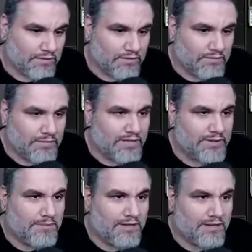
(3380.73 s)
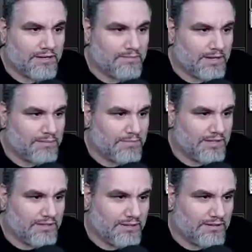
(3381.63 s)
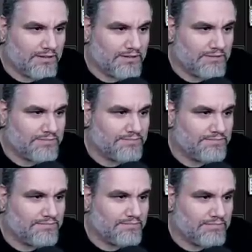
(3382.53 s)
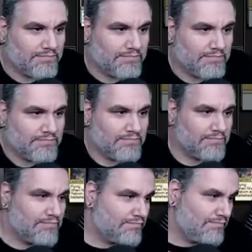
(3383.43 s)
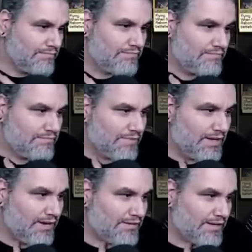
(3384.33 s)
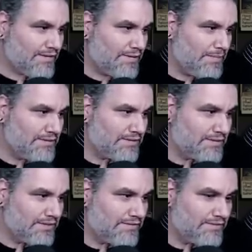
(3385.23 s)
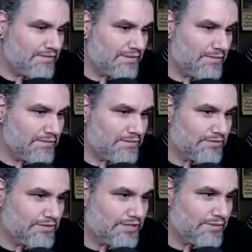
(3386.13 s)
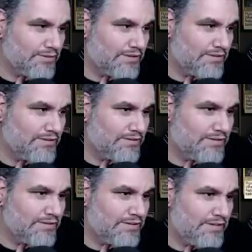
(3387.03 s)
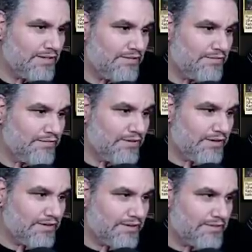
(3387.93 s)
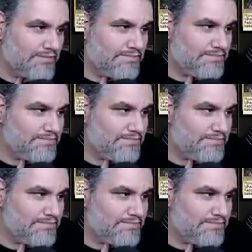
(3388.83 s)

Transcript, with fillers: Throwing back a bottle of Mike B. A bottle of Mike B, huh? I don't think I have any basics left. I will search anyway. For nothing.